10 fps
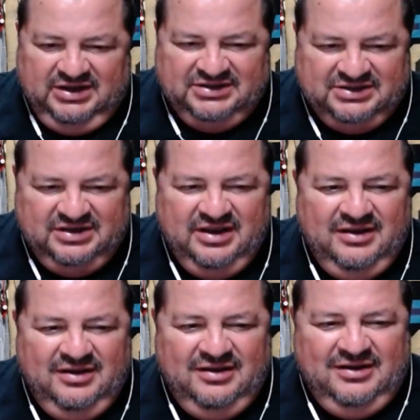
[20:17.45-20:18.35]
It's in
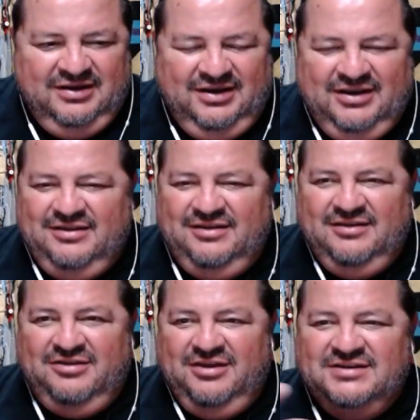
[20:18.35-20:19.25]

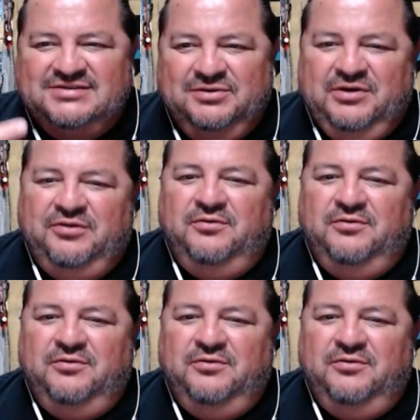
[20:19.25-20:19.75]
the things that run